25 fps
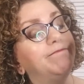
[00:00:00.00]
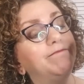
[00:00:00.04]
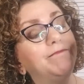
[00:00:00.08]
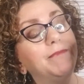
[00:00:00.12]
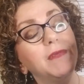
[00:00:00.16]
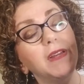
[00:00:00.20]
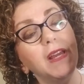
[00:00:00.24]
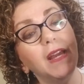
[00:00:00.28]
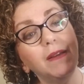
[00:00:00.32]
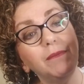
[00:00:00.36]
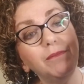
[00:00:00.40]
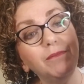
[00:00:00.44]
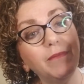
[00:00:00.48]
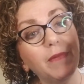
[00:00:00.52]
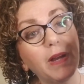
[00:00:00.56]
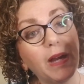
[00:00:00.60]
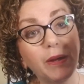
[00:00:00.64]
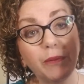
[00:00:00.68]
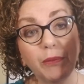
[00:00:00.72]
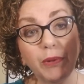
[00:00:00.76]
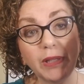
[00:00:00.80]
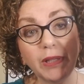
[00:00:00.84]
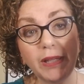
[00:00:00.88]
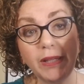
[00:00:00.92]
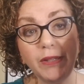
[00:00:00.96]
Yeah, I
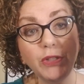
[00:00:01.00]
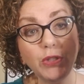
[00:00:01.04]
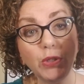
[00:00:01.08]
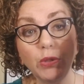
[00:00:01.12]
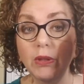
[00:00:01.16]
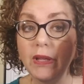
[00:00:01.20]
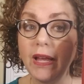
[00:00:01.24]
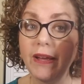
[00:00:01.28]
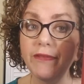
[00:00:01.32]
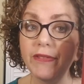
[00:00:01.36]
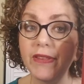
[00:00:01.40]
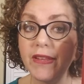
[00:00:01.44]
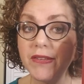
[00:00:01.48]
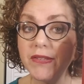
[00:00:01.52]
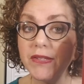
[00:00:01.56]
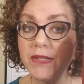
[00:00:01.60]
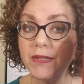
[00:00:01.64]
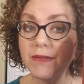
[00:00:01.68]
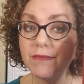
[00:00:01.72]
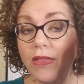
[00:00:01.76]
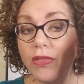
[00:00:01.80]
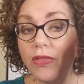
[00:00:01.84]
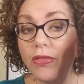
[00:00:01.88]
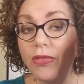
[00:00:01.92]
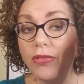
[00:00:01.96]
really do love this.
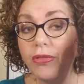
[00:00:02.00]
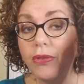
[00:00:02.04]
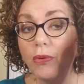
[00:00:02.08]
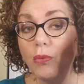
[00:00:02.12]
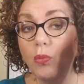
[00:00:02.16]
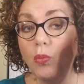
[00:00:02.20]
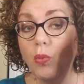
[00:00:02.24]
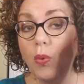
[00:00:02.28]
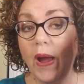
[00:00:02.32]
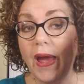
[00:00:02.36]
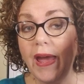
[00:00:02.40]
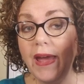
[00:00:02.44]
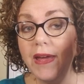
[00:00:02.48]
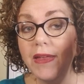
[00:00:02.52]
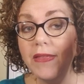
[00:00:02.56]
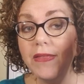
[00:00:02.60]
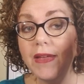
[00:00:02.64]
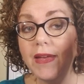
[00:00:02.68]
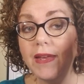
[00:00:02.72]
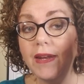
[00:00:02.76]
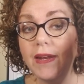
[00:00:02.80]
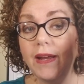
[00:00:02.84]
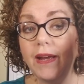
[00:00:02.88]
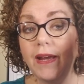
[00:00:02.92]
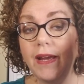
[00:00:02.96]
The way that
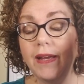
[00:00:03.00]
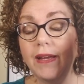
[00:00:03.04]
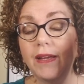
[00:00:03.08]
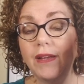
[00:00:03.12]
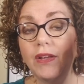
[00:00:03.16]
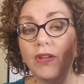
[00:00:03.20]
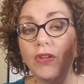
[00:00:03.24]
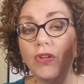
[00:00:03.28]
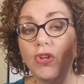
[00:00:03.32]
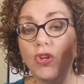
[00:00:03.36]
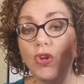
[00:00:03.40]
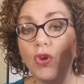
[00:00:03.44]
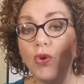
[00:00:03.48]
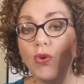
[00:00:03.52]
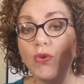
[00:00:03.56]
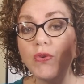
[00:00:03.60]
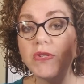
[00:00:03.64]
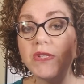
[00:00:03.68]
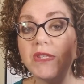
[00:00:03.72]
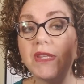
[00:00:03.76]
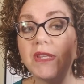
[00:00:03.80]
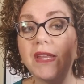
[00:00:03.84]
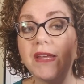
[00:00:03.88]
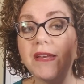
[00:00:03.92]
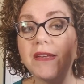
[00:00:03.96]
I use
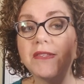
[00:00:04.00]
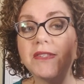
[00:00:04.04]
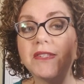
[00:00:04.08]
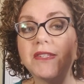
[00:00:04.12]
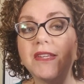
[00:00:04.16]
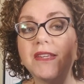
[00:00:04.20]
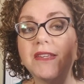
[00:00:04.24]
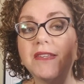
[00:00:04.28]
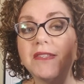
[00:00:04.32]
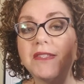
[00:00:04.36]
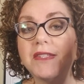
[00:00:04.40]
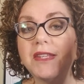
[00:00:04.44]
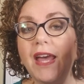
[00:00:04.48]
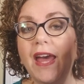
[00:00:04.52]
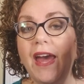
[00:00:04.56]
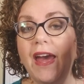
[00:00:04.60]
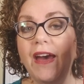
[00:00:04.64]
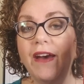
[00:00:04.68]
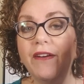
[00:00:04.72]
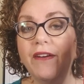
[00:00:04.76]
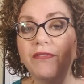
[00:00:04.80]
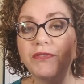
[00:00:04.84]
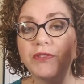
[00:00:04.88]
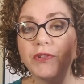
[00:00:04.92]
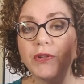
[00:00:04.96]
this is
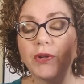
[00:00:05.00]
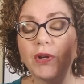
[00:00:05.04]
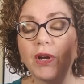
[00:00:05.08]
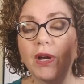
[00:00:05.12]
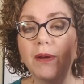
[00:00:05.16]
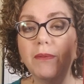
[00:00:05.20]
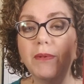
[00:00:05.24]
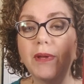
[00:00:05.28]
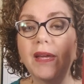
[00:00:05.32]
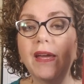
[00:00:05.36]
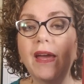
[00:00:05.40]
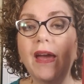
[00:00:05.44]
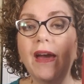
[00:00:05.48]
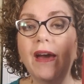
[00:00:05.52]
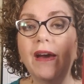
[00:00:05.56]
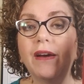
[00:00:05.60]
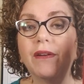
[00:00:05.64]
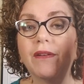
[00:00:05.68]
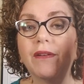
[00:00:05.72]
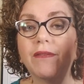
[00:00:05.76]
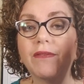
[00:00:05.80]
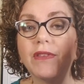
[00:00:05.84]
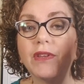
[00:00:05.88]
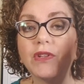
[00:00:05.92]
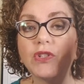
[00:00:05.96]
after coming out
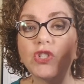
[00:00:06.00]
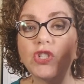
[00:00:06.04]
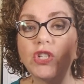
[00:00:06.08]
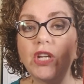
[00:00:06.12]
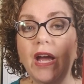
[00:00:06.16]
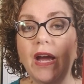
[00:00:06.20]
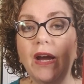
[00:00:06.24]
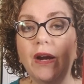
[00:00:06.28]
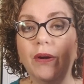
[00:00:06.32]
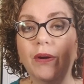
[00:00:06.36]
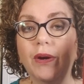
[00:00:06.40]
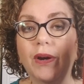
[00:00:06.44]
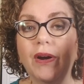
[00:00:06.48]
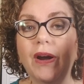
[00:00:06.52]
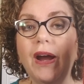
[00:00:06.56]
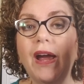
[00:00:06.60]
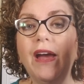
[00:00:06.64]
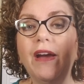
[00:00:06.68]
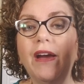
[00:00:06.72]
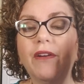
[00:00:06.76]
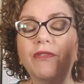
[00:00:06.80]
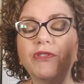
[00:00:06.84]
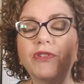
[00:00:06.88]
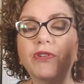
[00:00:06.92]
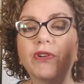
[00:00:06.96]
of the shower,
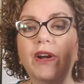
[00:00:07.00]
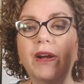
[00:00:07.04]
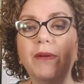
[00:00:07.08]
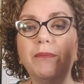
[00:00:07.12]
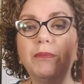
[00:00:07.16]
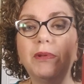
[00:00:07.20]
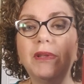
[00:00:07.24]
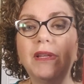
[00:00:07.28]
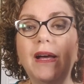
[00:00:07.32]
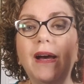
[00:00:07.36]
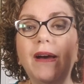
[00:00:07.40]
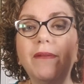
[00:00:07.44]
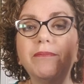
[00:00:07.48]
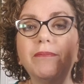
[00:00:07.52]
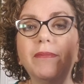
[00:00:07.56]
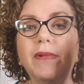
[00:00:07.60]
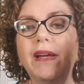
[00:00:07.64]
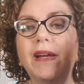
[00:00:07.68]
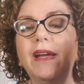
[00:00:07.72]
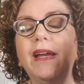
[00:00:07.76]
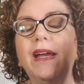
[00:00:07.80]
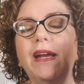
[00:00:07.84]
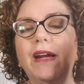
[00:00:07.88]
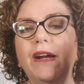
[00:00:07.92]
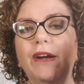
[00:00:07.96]
after I plop my
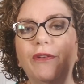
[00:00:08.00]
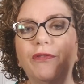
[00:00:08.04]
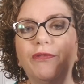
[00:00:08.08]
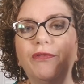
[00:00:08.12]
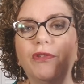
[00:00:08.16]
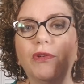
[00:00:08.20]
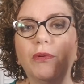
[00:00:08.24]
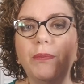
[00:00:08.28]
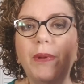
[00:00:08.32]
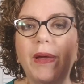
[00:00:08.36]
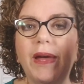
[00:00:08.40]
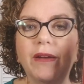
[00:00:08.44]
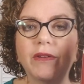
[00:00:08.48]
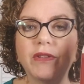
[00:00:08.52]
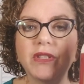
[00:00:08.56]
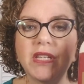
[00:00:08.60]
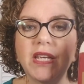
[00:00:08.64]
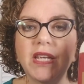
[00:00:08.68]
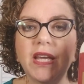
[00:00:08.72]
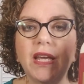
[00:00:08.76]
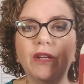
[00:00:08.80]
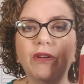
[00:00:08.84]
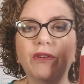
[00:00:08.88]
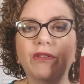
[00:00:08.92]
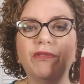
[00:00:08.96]
hair for about
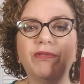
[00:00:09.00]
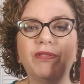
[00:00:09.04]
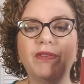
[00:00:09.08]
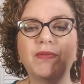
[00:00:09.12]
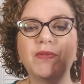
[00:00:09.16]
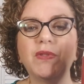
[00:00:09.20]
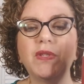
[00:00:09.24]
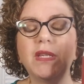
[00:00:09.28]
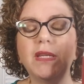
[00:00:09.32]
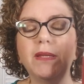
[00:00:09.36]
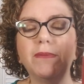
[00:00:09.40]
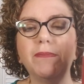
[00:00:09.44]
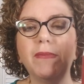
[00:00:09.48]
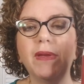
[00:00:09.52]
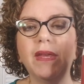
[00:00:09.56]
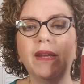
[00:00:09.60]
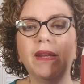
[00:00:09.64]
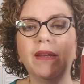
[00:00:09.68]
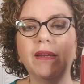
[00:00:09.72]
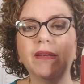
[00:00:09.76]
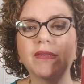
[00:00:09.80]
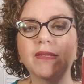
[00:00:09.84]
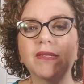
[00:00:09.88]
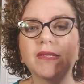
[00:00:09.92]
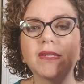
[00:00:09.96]
10 or 15
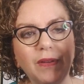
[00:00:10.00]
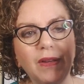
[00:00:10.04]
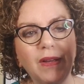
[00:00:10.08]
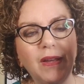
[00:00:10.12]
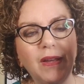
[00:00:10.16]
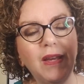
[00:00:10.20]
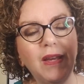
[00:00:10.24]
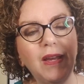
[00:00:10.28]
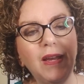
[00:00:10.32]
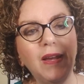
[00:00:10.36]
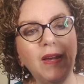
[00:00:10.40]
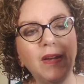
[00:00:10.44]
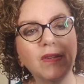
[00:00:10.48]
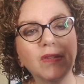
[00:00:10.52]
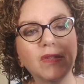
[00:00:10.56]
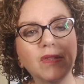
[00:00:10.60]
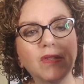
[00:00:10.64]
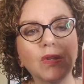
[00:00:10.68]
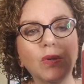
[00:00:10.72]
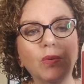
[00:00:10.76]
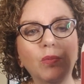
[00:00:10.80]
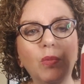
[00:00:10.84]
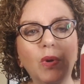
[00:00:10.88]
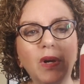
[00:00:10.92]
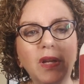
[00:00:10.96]
minutes. So
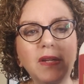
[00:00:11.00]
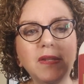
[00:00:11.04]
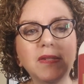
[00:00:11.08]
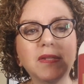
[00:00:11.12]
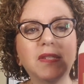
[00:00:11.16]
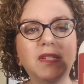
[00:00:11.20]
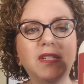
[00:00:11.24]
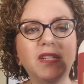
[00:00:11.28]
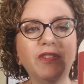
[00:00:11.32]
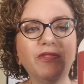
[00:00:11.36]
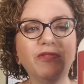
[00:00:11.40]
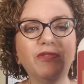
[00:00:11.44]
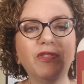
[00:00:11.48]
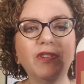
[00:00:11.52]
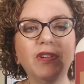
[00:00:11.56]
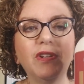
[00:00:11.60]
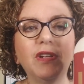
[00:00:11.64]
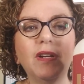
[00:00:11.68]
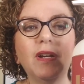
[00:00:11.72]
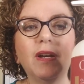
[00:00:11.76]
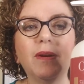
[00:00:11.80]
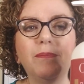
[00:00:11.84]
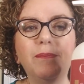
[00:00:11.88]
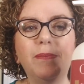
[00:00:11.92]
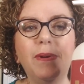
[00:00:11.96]
what is different
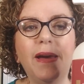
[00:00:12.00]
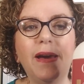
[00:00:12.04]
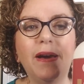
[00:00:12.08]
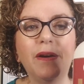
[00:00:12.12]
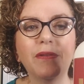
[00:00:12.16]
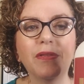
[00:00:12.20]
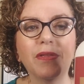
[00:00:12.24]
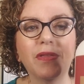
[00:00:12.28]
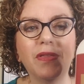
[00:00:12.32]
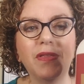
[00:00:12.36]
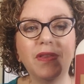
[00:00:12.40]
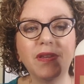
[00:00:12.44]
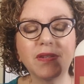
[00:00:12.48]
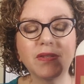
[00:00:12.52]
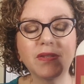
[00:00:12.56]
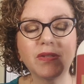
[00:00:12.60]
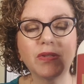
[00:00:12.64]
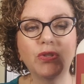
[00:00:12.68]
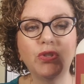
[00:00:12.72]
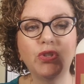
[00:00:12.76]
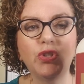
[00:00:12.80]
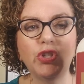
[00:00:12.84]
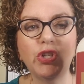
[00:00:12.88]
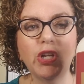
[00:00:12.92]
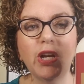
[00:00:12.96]
about this
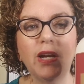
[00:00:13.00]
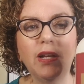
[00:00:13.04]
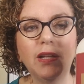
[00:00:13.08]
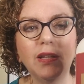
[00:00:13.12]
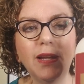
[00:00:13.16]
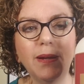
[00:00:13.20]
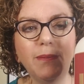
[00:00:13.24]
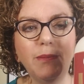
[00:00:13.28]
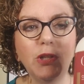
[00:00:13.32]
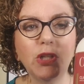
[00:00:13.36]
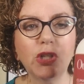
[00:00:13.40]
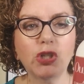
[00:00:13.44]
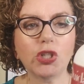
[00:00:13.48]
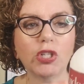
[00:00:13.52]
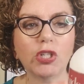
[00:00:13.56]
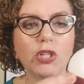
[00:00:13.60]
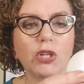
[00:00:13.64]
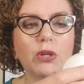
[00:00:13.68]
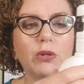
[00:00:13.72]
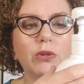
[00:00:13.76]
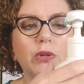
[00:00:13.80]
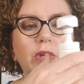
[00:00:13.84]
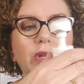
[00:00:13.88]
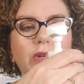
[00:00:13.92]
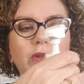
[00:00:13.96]
gel? Let me show
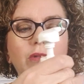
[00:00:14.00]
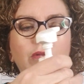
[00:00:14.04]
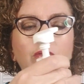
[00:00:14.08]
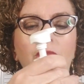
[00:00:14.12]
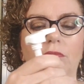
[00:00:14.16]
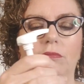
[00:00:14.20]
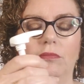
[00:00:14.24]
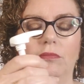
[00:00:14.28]
you.